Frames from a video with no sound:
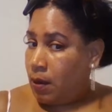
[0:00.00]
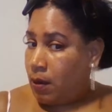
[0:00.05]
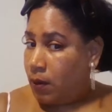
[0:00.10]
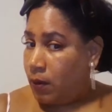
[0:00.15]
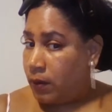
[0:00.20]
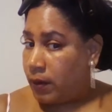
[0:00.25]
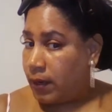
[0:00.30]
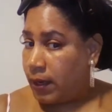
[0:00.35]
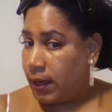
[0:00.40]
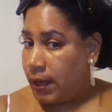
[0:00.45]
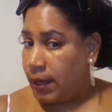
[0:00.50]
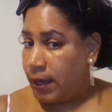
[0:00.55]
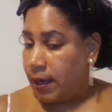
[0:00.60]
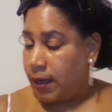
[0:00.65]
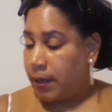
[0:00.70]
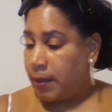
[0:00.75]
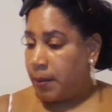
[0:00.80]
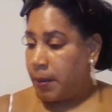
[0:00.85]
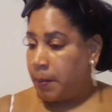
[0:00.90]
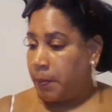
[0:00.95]

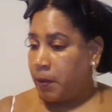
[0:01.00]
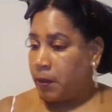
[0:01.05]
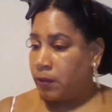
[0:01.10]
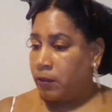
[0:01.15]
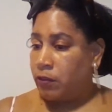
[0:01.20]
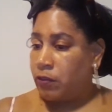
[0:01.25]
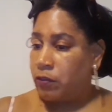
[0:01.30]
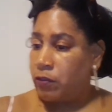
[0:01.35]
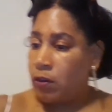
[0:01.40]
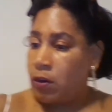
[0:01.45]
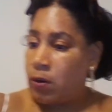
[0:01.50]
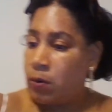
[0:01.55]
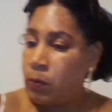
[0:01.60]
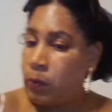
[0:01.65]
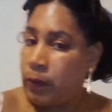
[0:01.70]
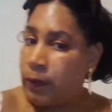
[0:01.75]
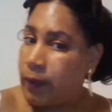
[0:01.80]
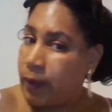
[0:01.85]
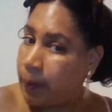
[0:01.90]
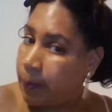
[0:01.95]
okay, I'm gonna start
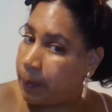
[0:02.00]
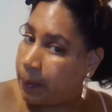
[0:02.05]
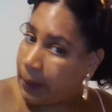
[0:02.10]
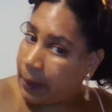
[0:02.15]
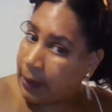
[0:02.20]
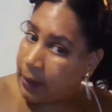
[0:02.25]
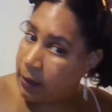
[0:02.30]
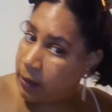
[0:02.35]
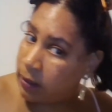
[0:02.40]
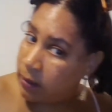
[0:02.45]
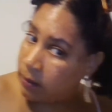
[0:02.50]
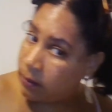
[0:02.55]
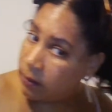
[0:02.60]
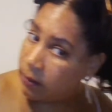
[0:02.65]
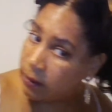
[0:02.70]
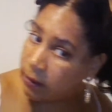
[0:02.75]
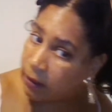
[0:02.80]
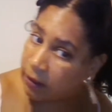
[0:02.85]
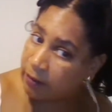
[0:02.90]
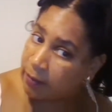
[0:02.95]
with the back
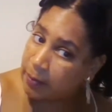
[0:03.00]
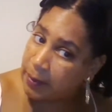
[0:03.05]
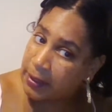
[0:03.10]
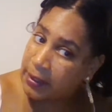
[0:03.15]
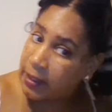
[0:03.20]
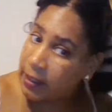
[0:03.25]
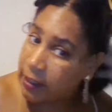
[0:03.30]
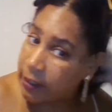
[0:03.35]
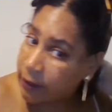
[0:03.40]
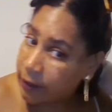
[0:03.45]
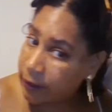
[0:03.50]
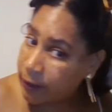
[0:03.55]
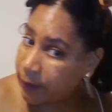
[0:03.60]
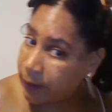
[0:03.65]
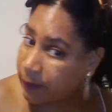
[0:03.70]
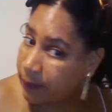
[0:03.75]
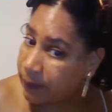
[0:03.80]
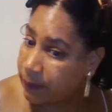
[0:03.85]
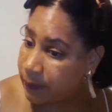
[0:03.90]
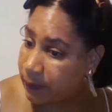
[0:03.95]
of my hair.
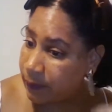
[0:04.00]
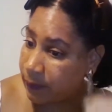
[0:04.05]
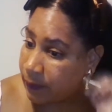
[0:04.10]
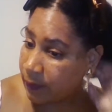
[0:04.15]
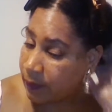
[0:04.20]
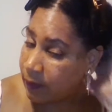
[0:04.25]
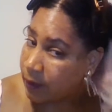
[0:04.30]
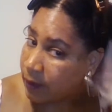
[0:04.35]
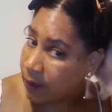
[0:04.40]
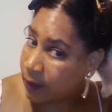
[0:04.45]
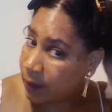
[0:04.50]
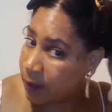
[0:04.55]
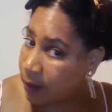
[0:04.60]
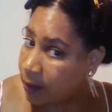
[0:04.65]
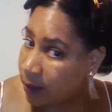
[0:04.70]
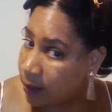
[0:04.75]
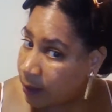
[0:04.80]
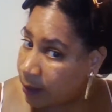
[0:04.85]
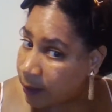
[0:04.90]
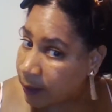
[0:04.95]

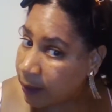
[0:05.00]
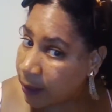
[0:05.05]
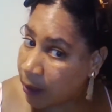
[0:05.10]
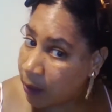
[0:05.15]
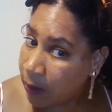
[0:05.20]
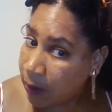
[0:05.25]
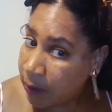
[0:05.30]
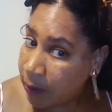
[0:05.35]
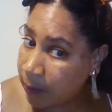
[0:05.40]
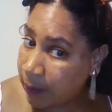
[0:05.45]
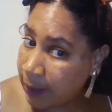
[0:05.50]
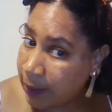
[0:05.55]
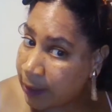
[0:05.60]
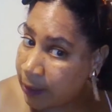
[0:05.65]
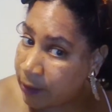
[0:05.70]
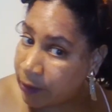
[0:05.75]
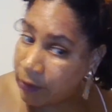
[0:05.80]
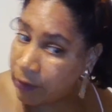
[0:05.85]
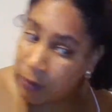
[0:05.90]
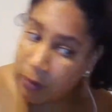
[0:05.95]
Now, my
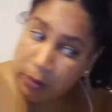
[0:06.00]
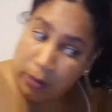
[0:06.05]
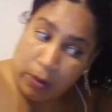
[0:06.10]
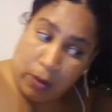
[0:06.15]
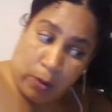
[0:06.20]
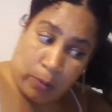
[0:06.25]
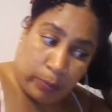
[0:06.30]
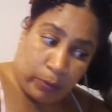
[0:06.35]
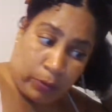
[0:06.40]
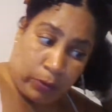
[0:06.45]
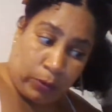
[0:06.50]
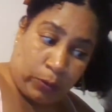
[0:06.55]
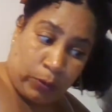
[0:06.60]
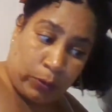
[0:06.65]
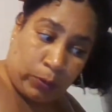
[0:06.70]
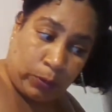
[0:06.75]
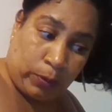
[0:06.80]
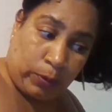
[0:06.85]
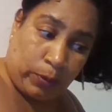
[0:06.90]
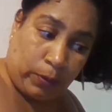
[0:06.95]
hair's all combed
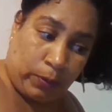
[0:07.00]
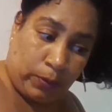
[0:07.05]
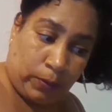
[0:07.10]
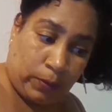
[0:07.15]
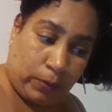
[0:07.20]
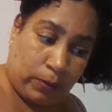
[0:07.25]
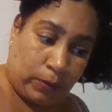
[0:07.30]
through,